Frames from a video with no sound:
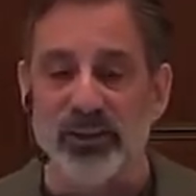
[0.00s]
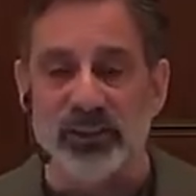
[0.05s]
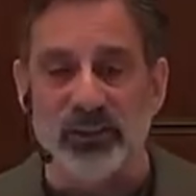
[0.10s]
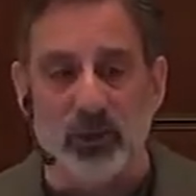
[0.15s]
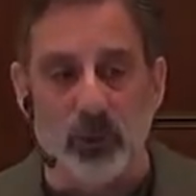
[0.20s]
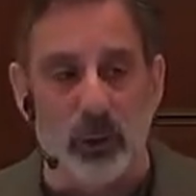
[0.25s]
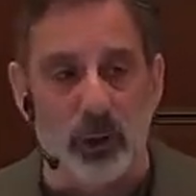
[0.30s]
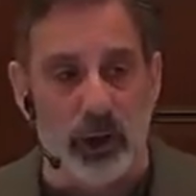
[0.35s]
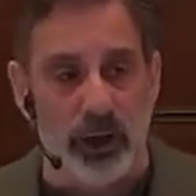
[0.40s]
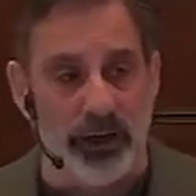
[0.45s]

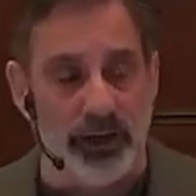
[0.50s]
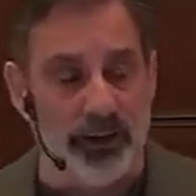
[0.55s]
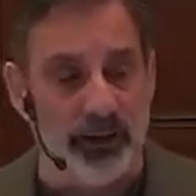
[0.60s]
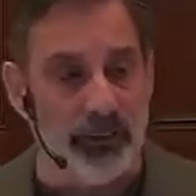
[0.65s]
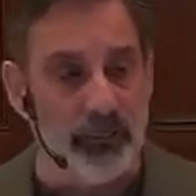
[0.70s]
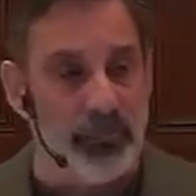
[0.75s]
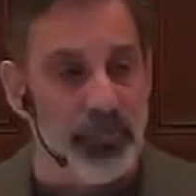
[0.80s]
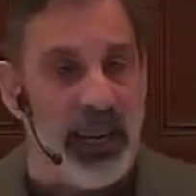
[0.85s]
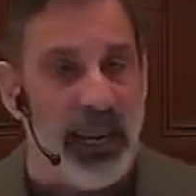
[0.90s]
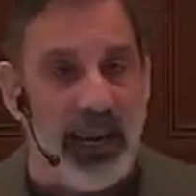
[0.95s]
Lord.
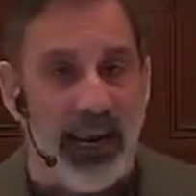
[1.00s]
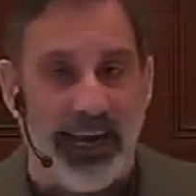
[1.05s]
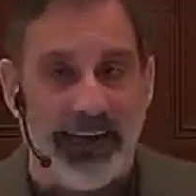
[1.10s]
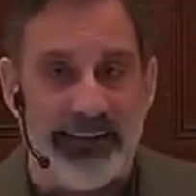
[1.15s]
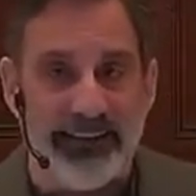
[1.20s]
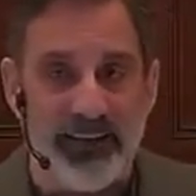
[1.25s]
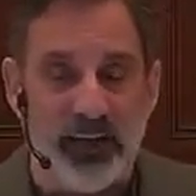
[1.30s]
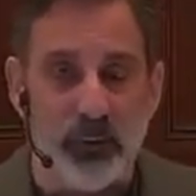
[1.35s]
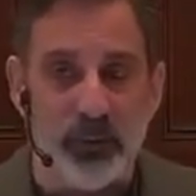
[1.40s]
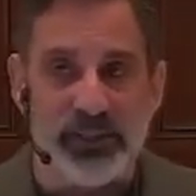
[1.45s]

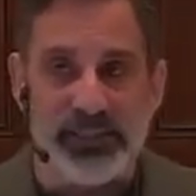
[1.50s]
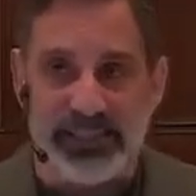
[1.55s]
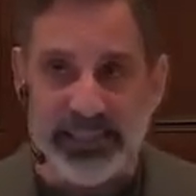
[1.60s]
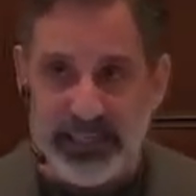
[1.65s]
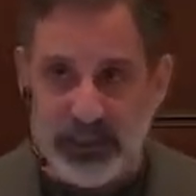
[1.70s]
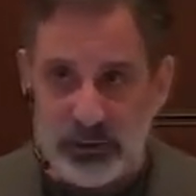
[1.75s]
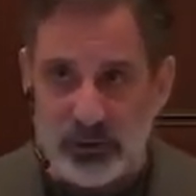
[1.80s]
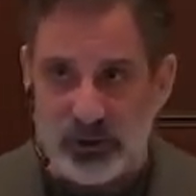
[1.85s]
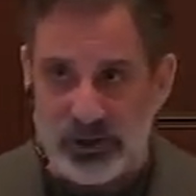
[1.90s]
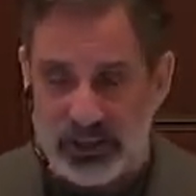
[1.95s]
And you know, it's
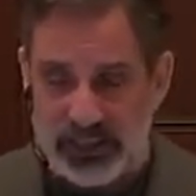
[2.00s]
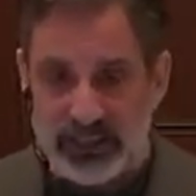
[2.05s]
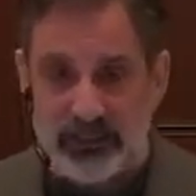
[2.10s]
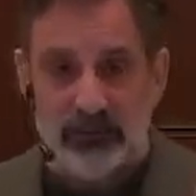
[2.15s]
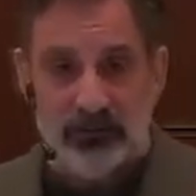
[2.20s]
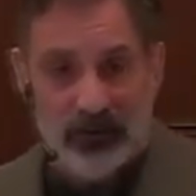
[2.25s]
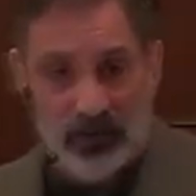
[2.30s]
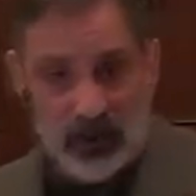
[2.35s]
interesting,